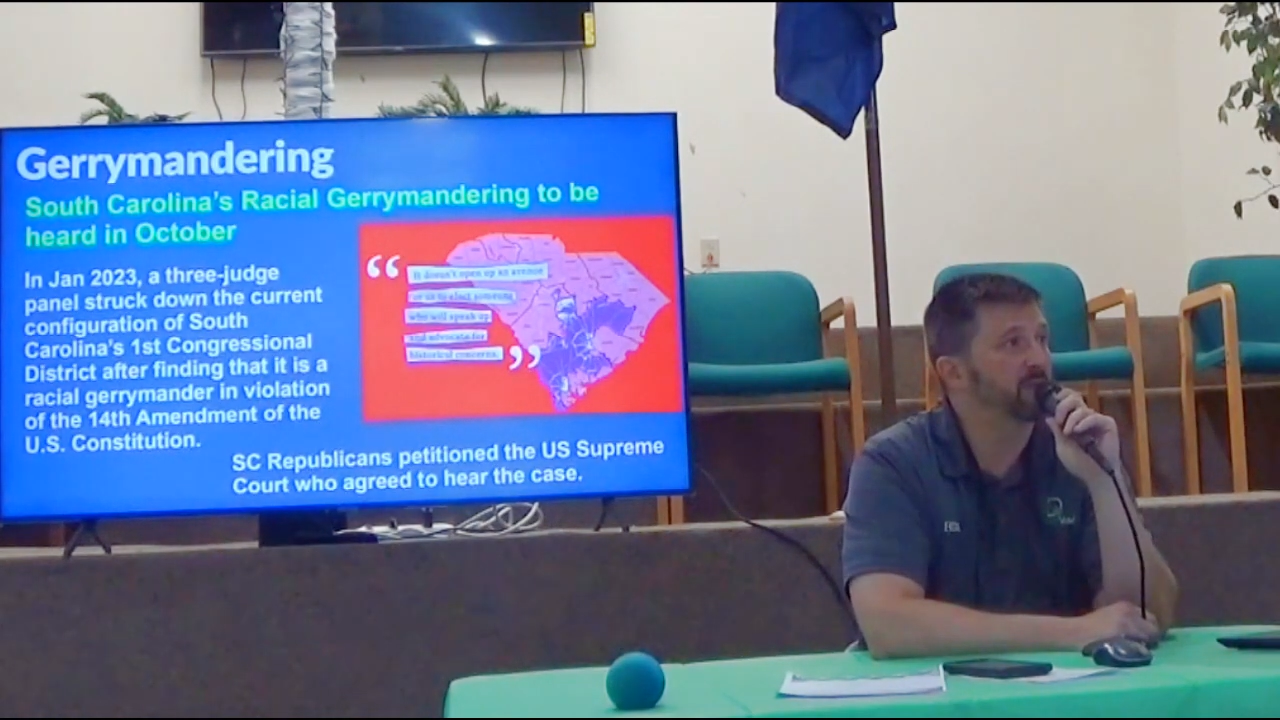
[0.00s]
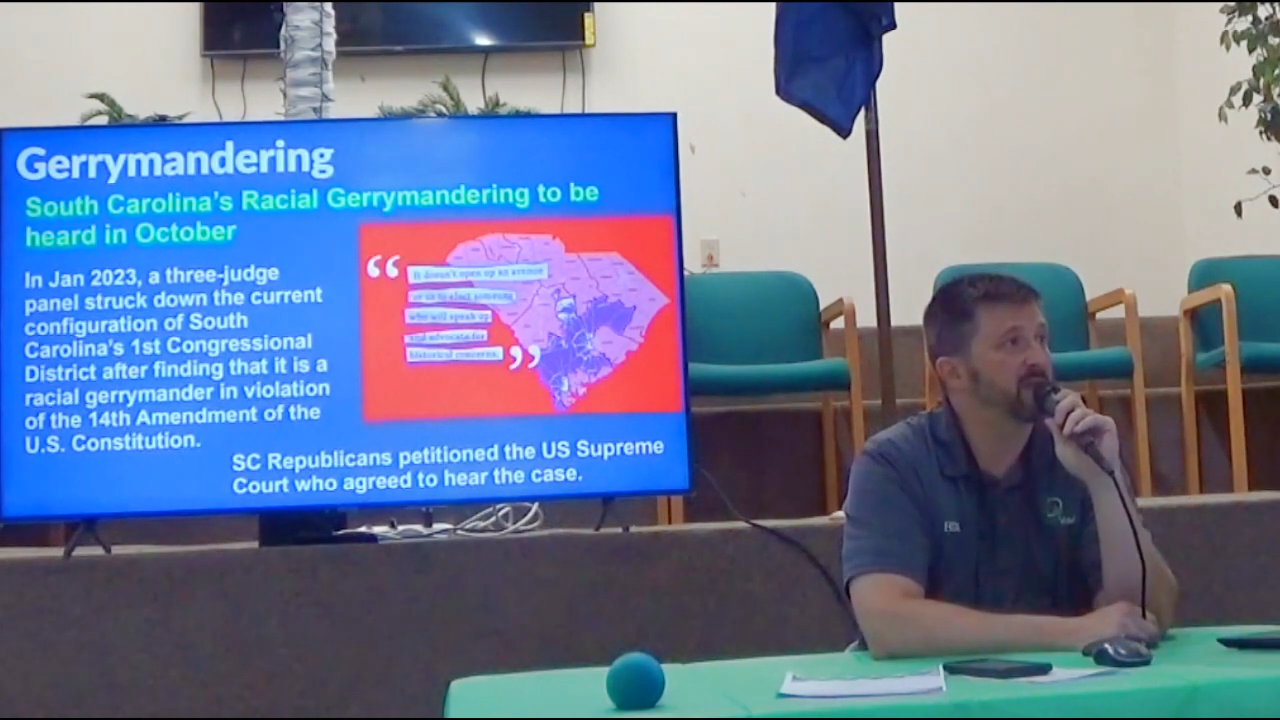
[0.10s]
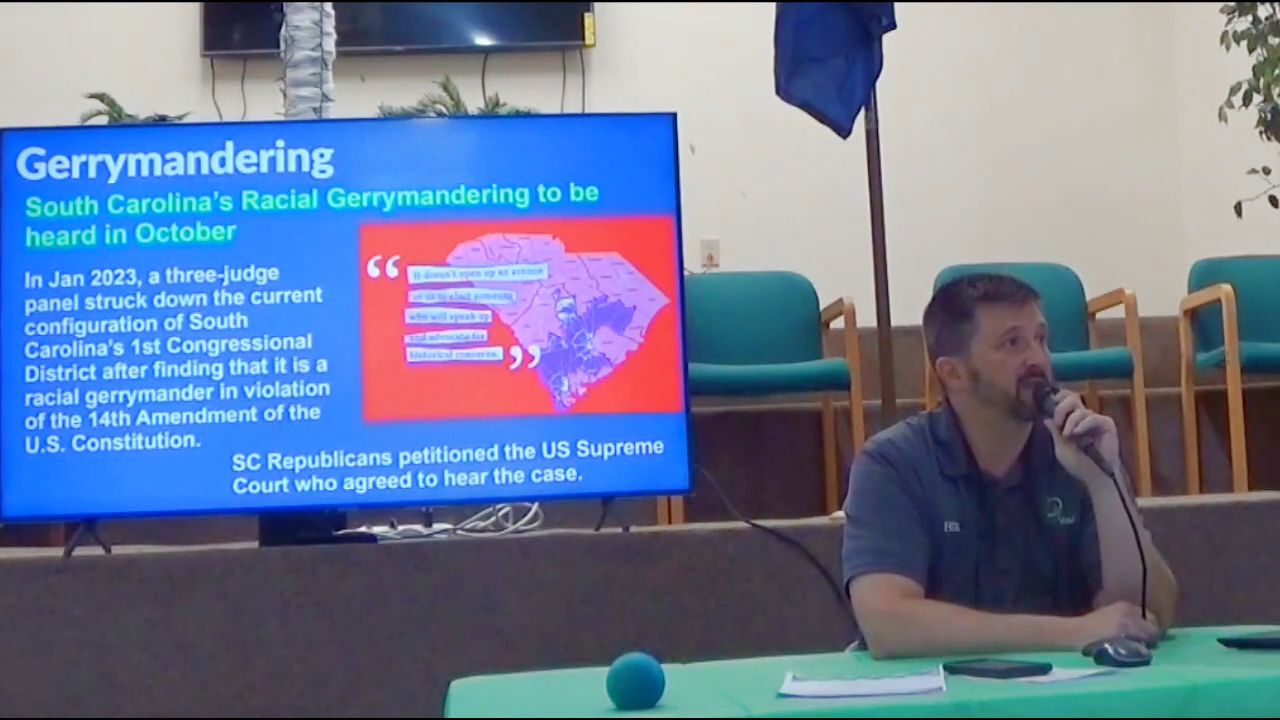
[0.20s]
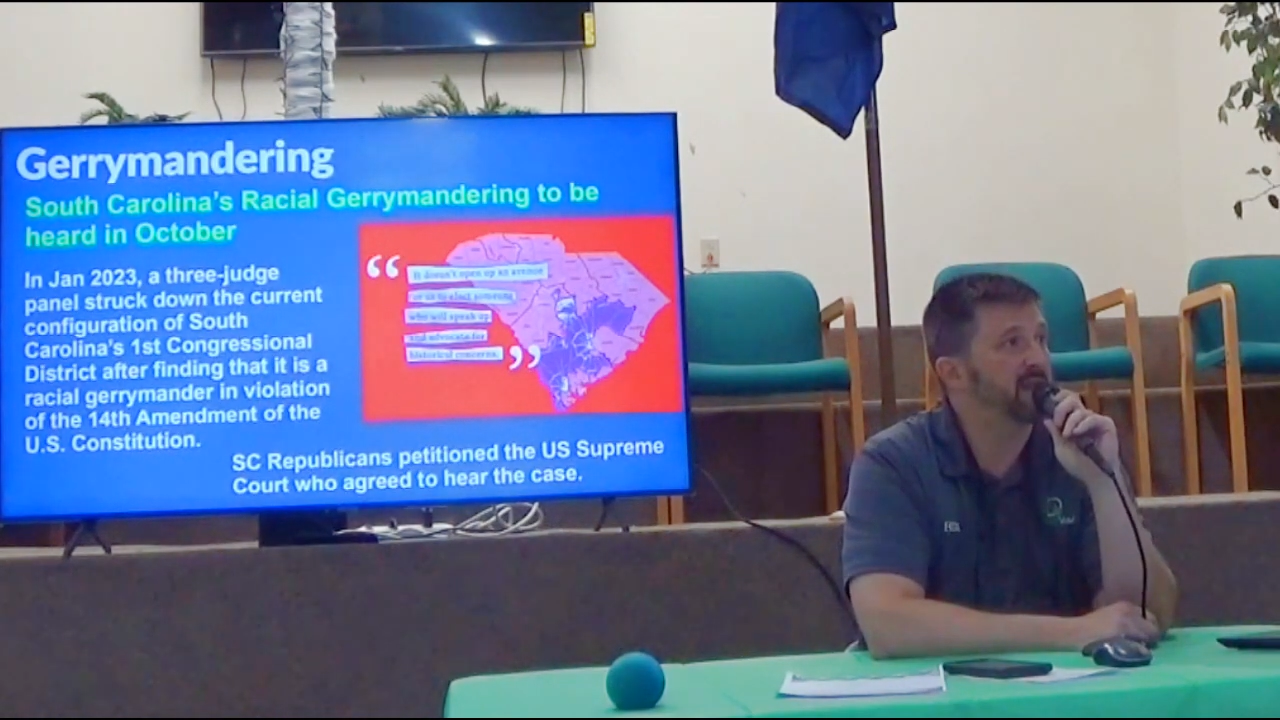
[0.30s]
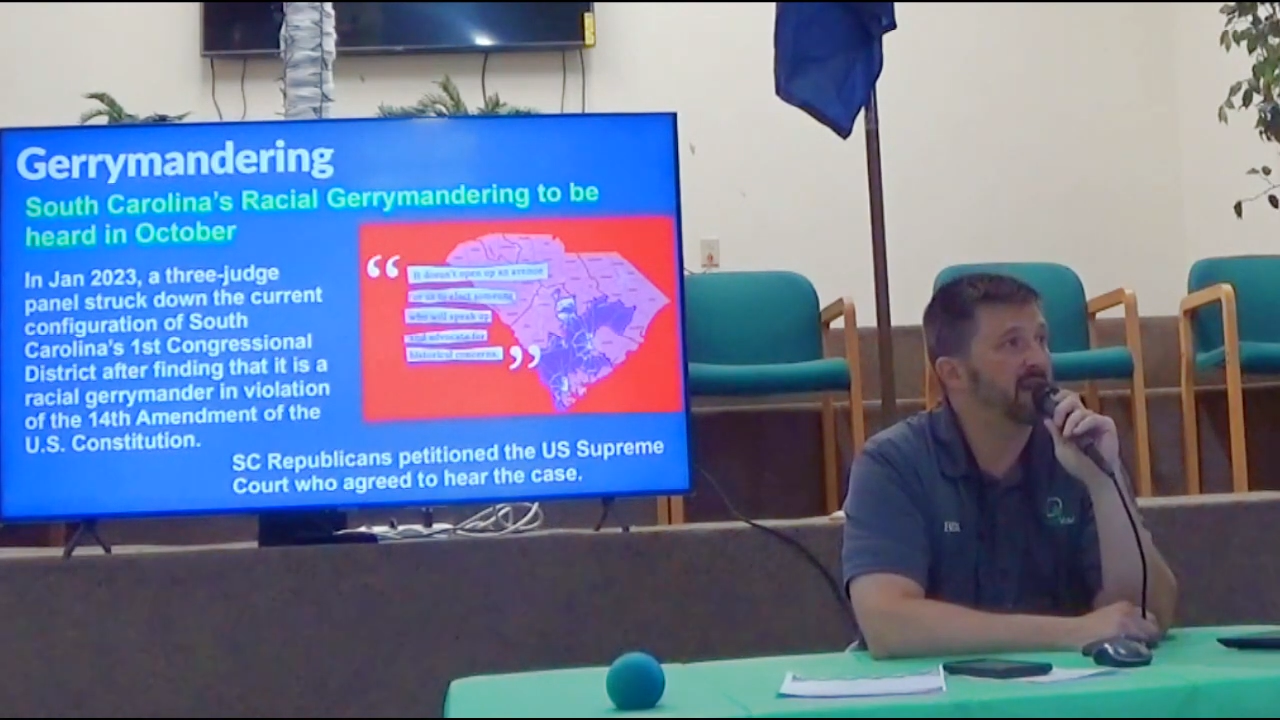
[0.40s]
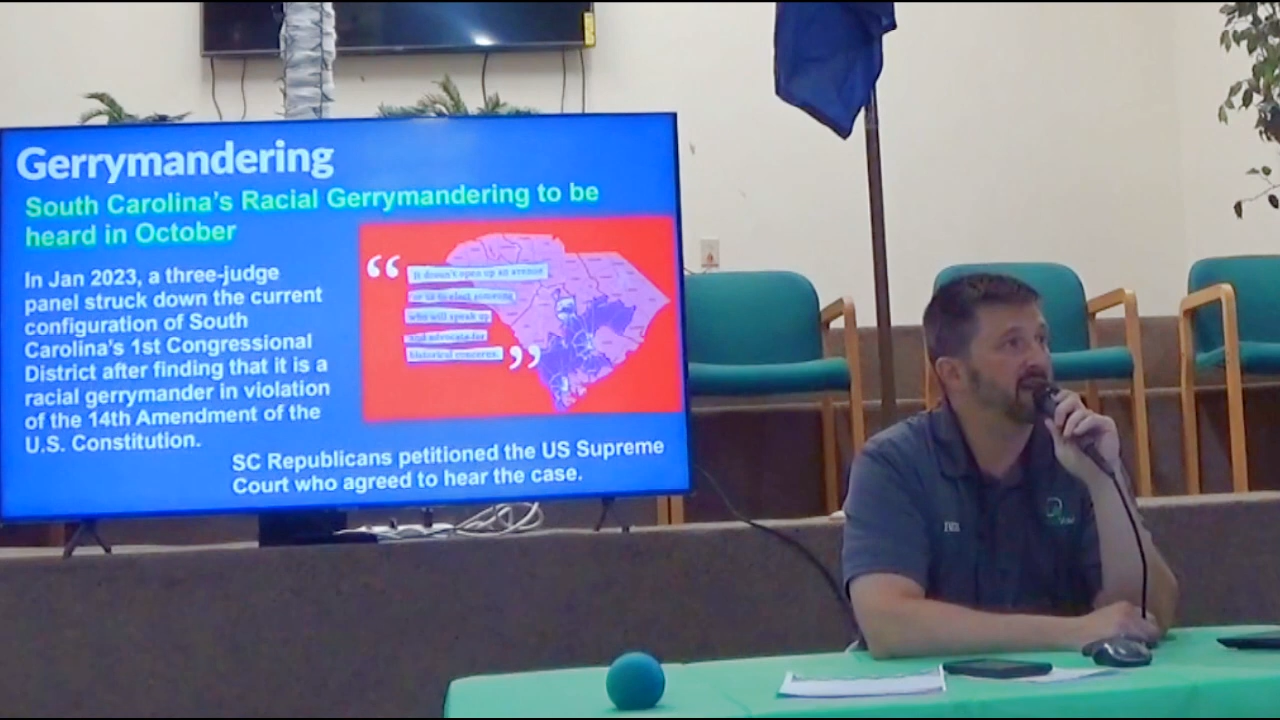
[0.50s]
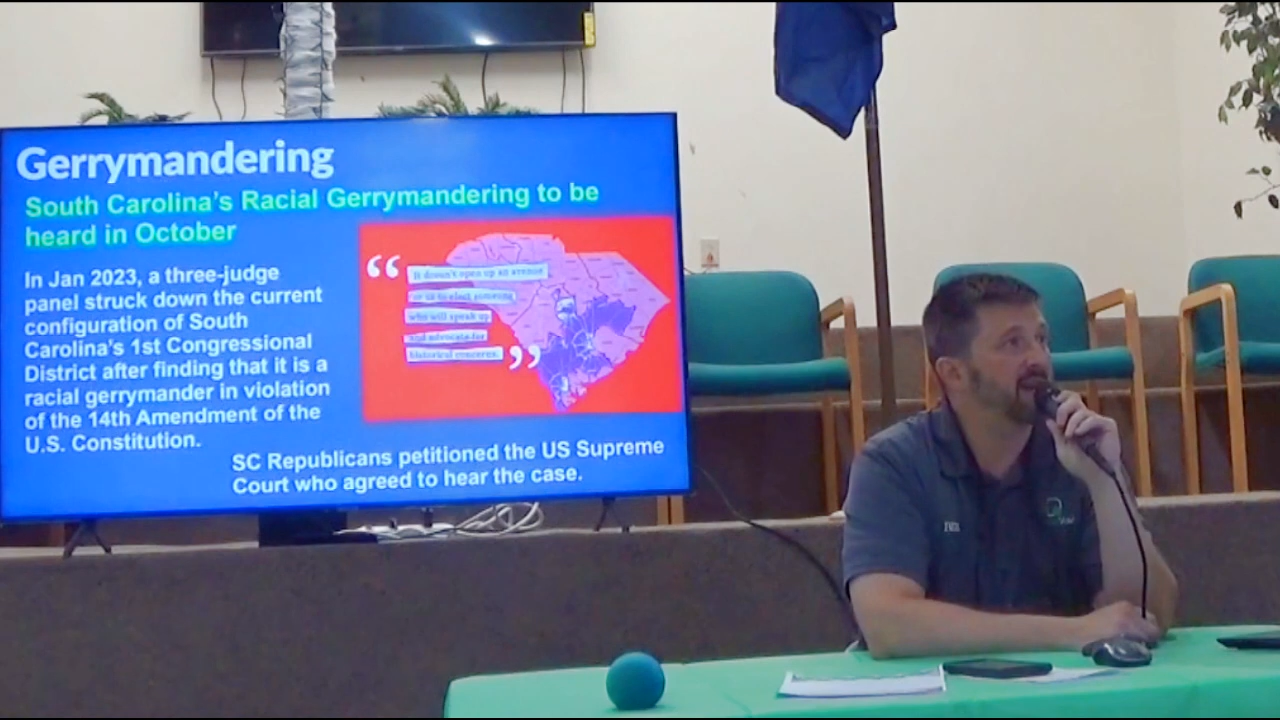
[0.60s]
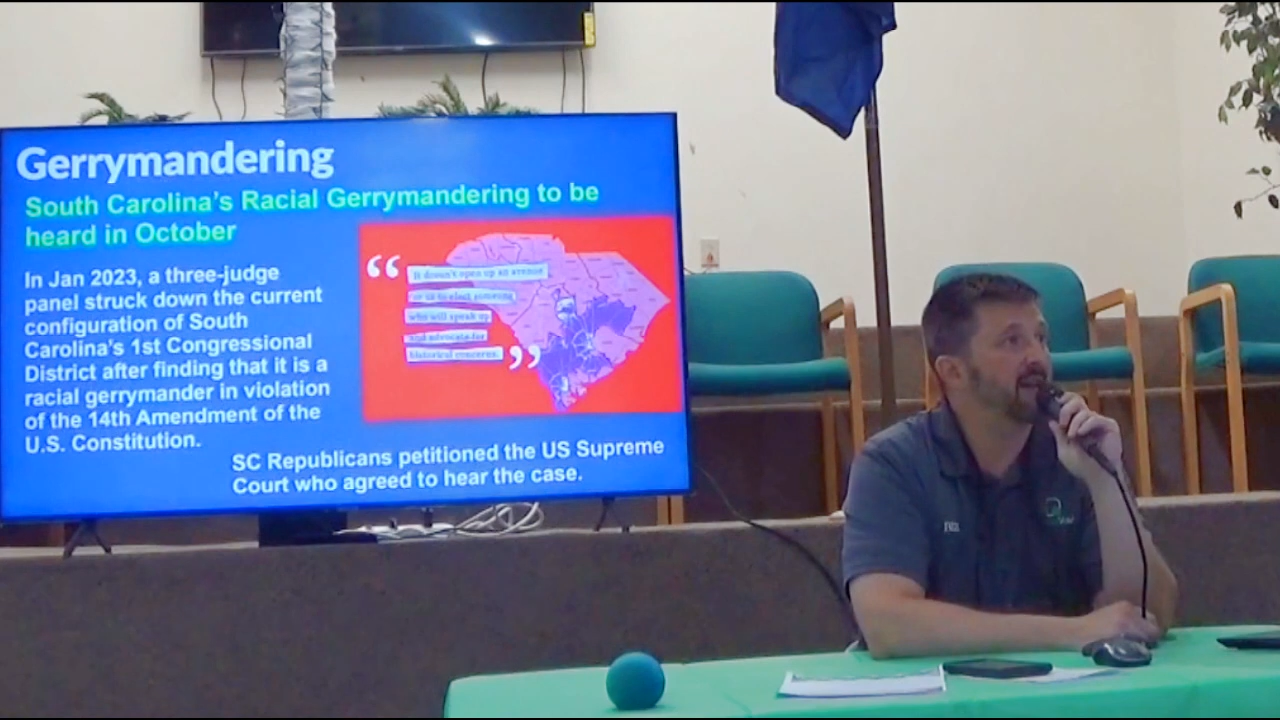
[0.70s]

Louisiana,